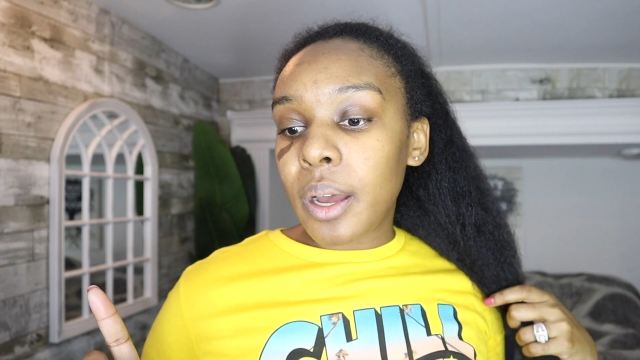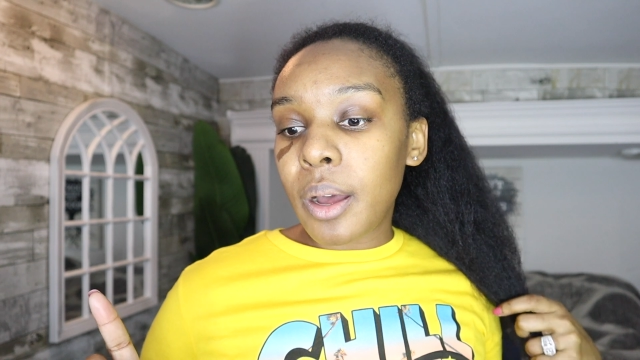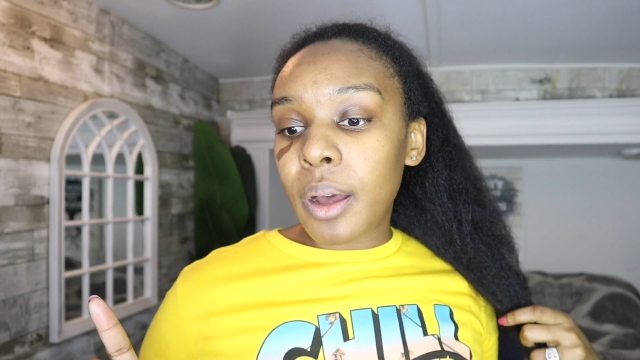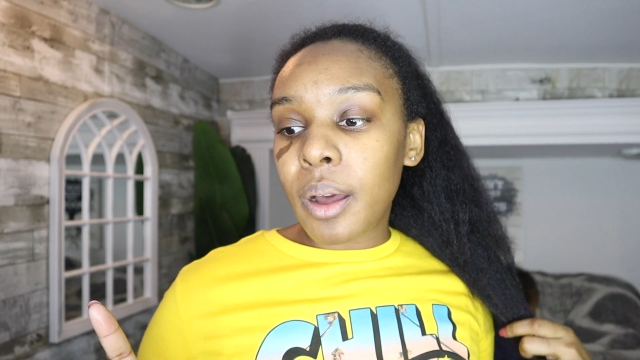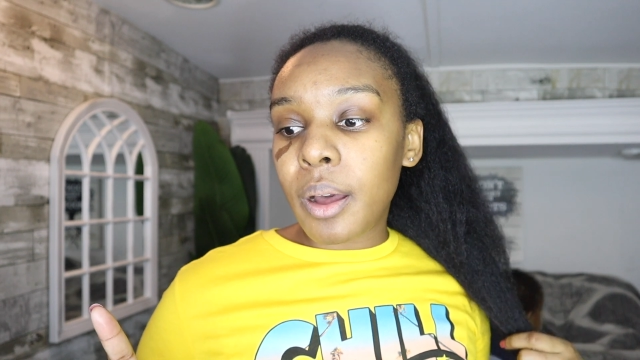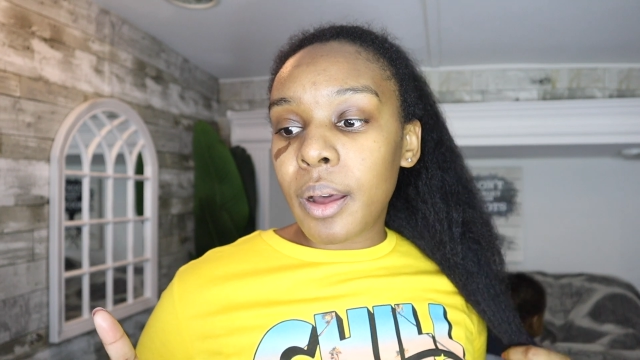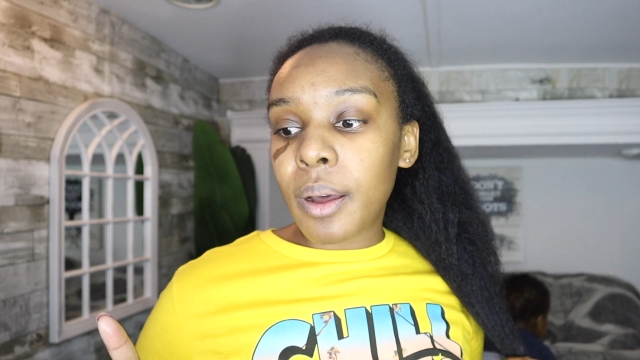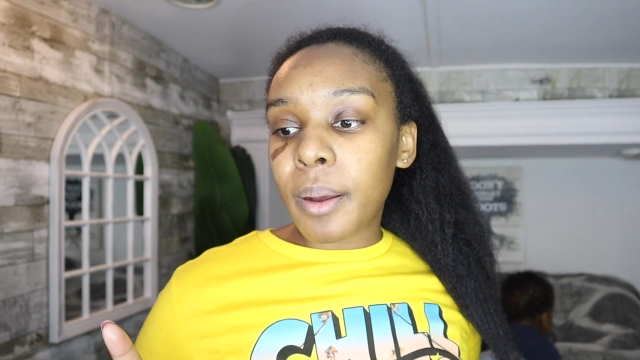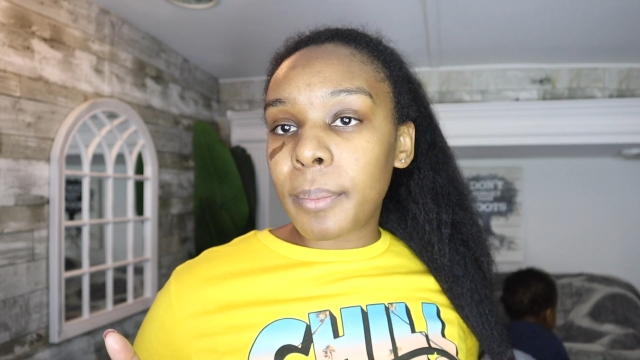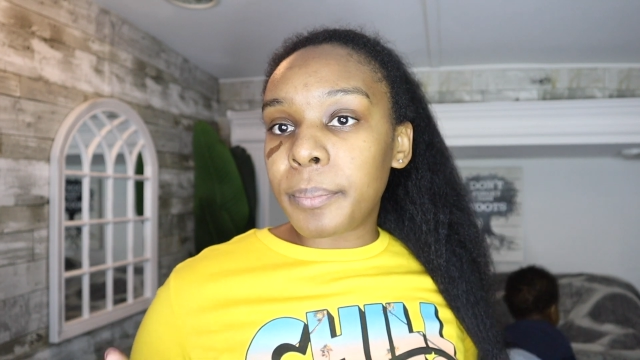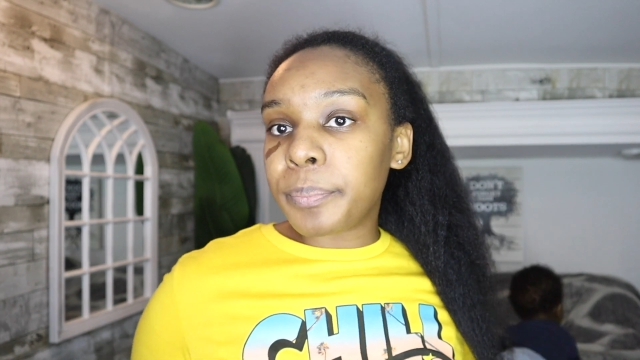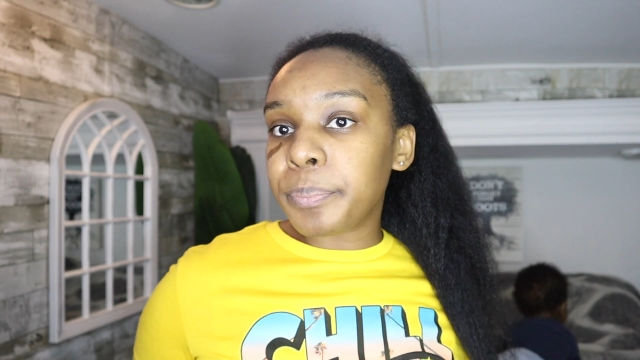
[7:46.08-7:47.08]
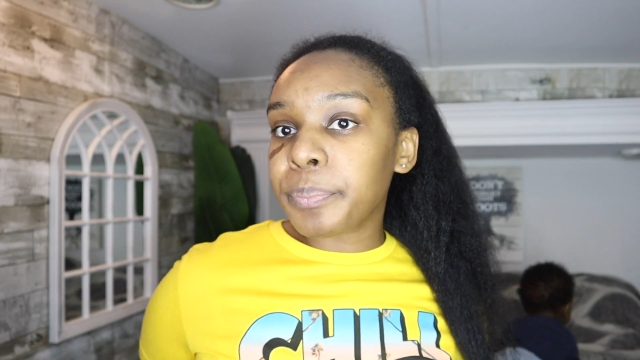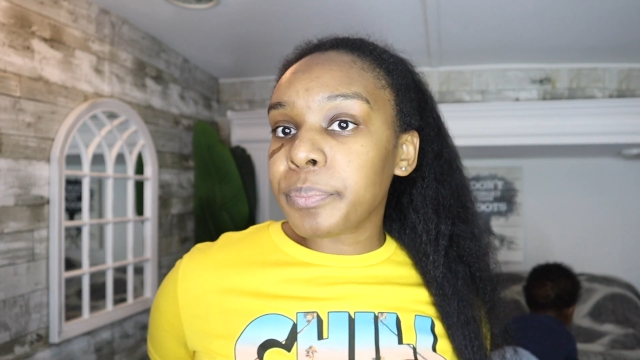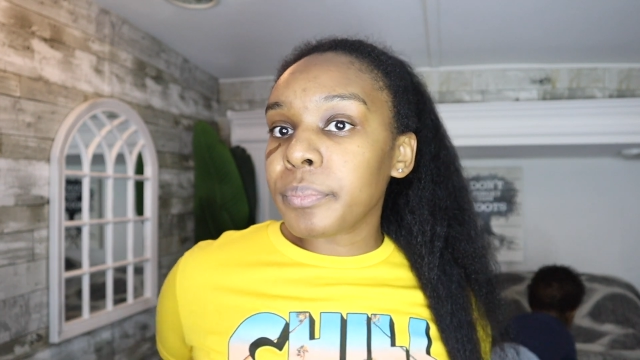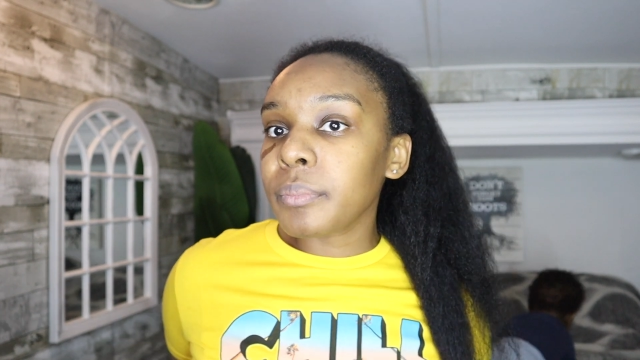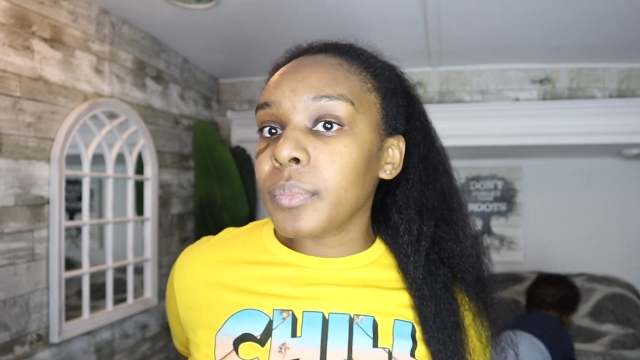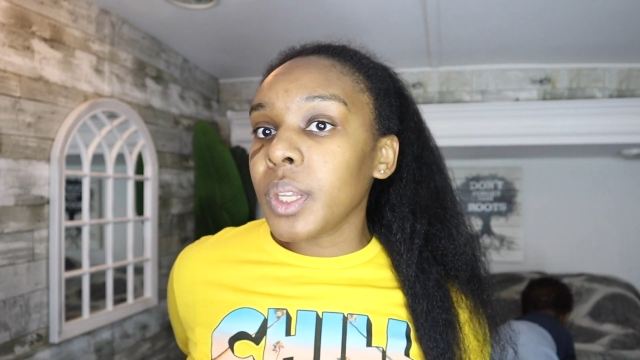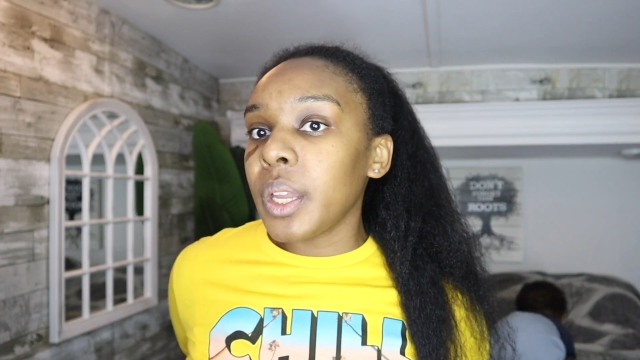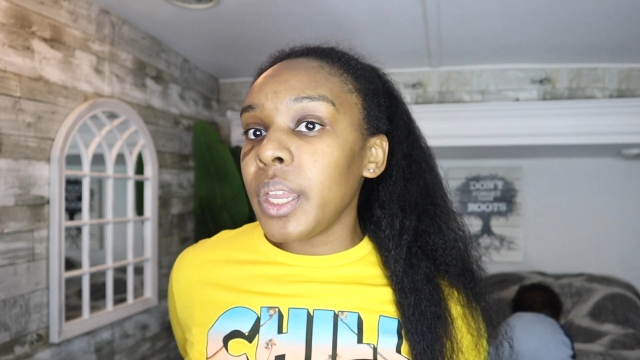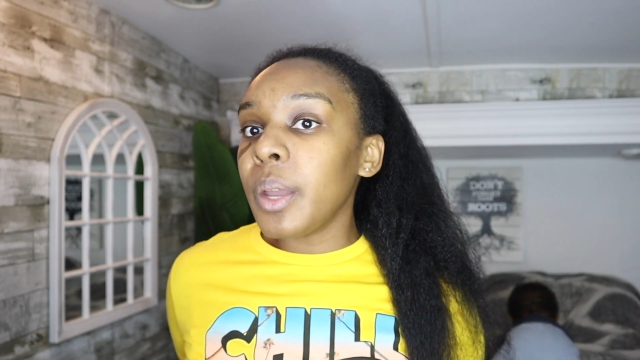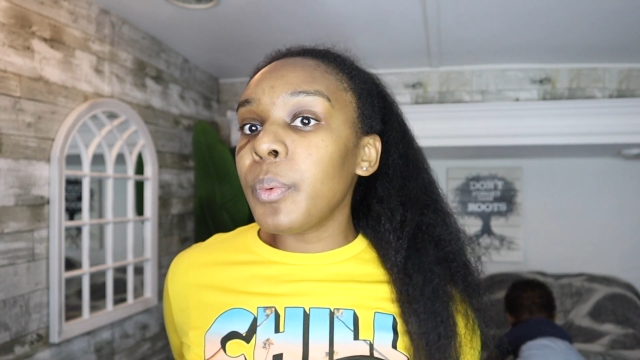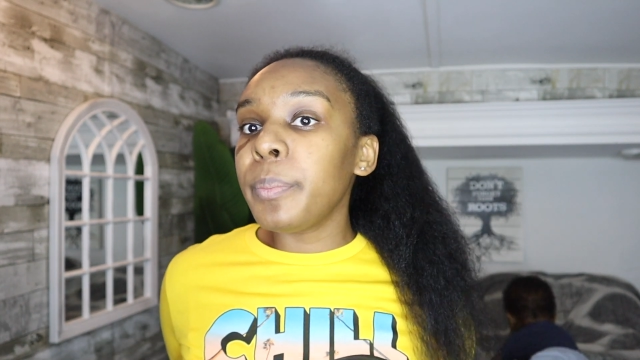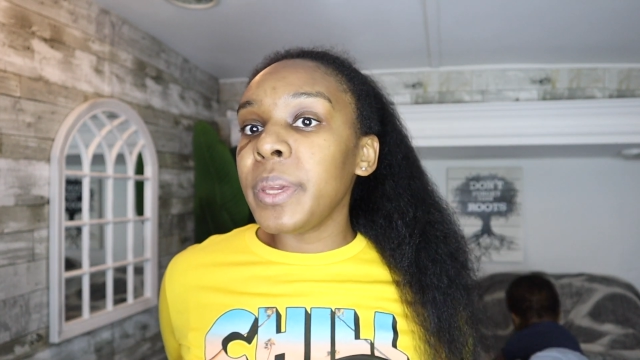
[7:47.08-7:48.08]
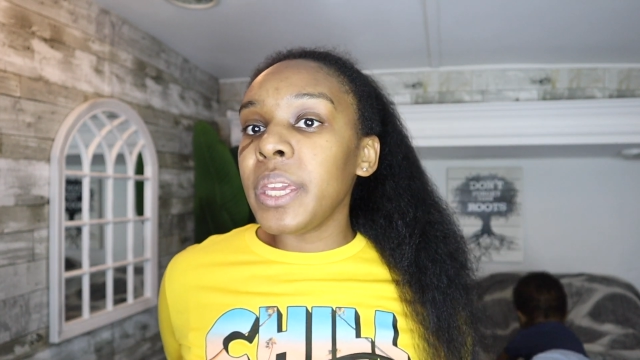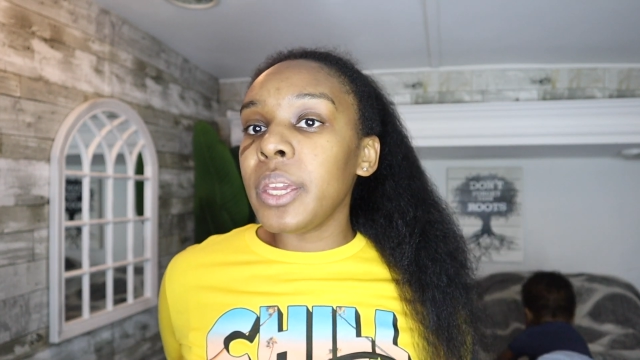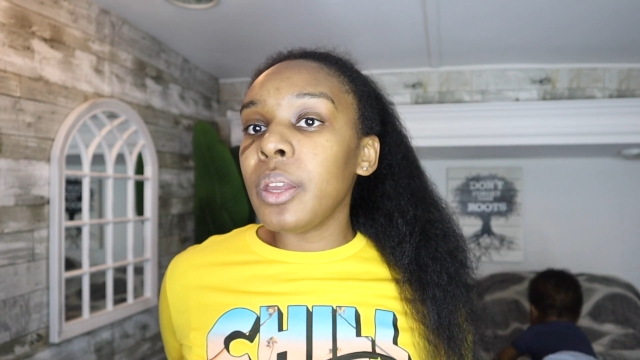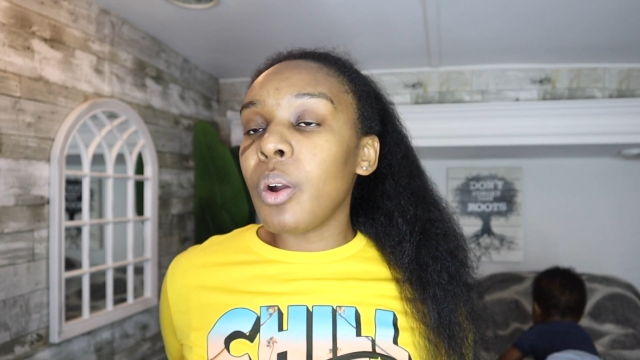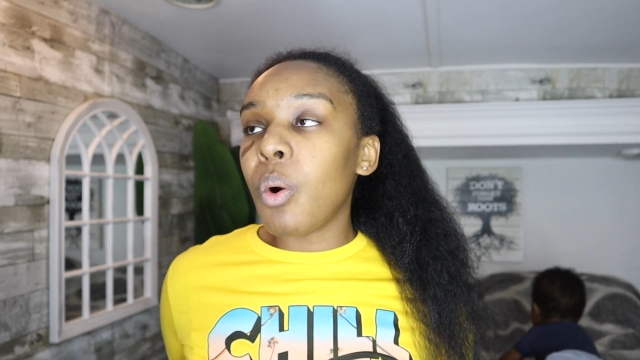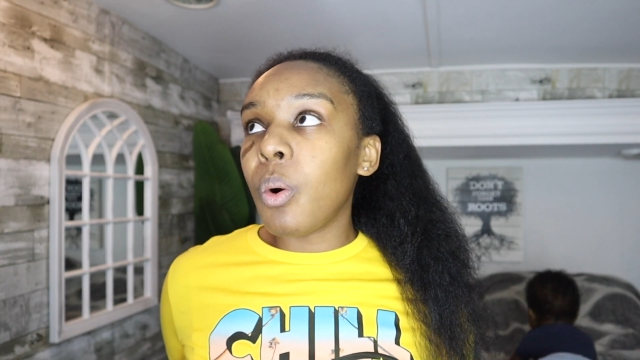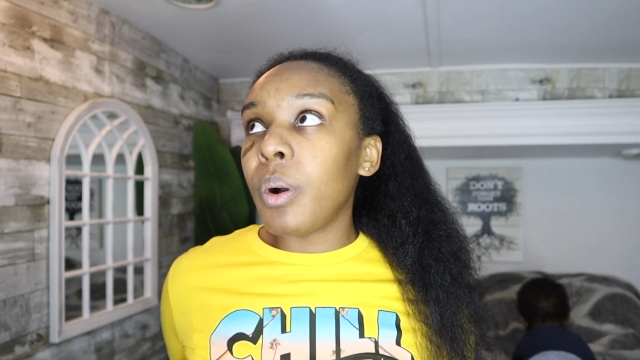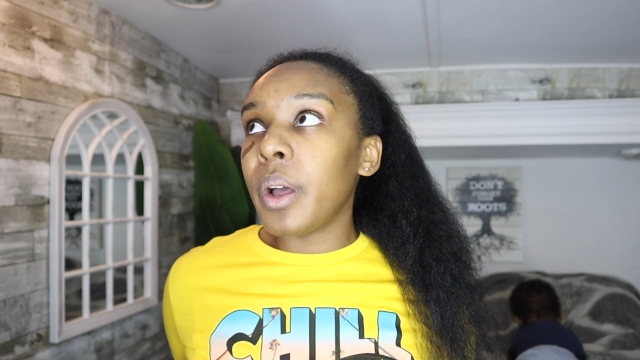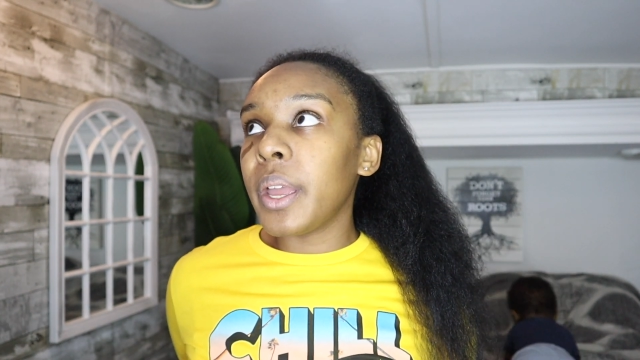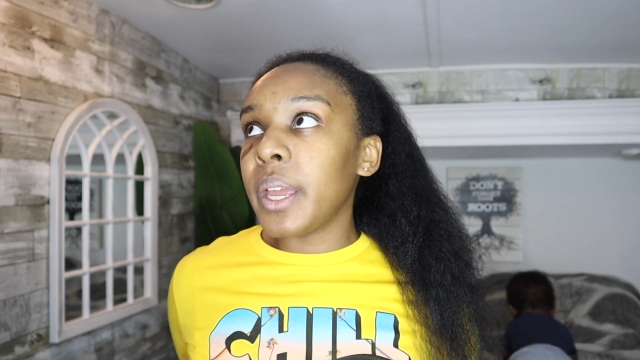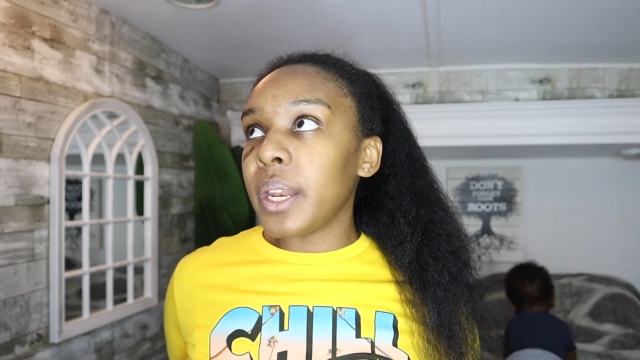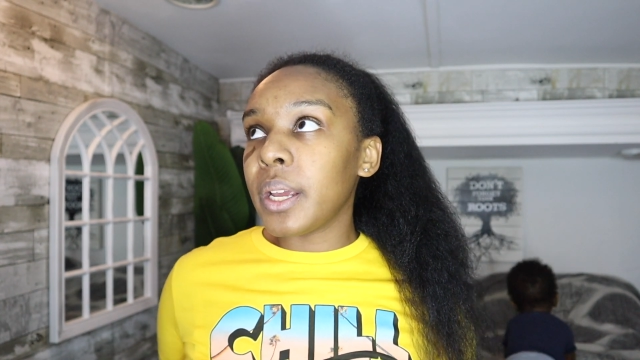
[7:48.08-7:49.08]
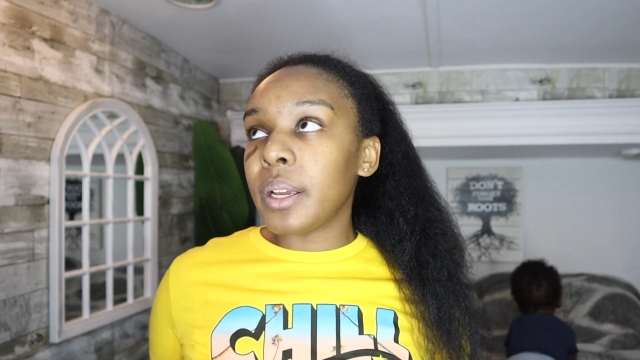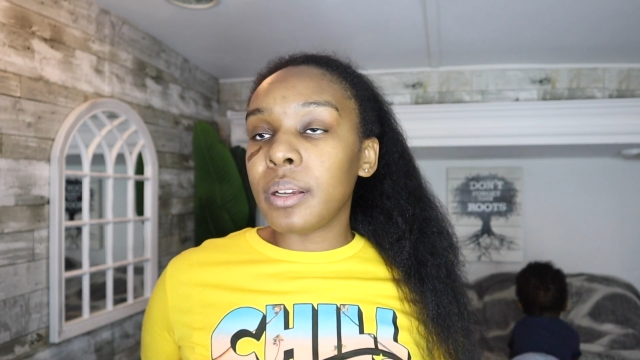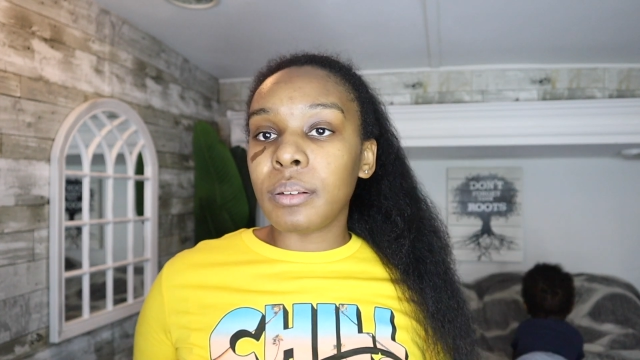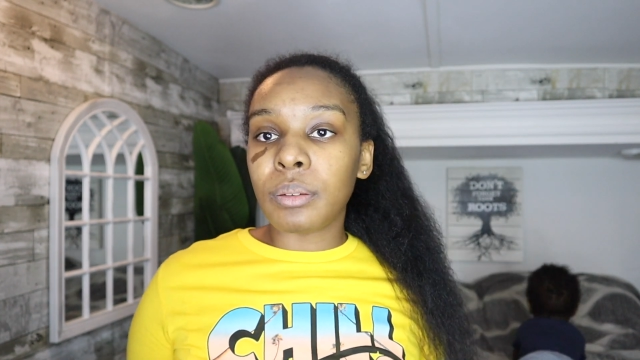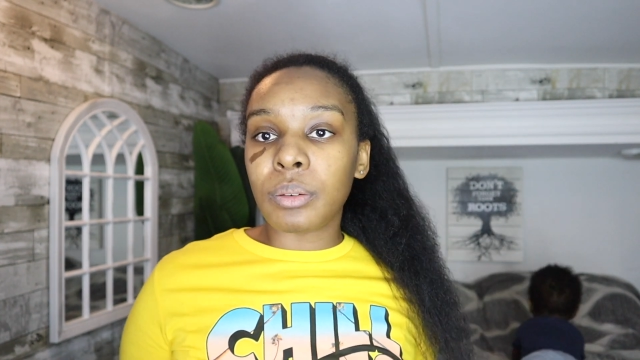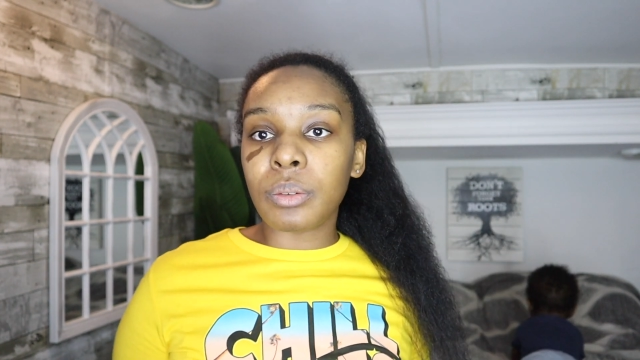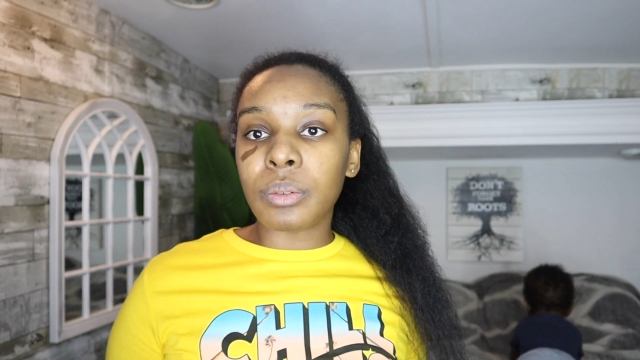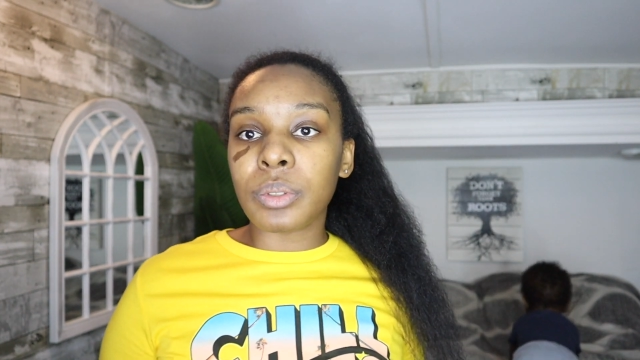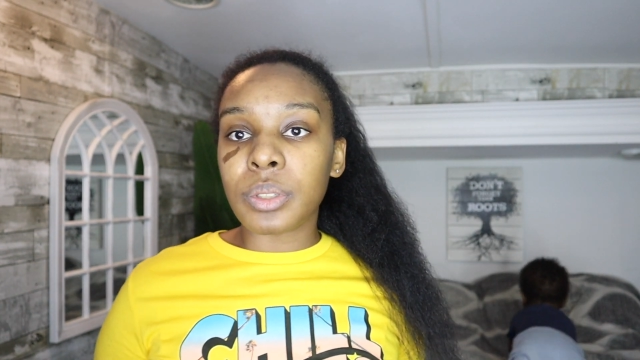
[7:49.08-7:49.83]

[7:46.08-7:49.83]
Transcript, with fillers: Um, it will be on... Ooh.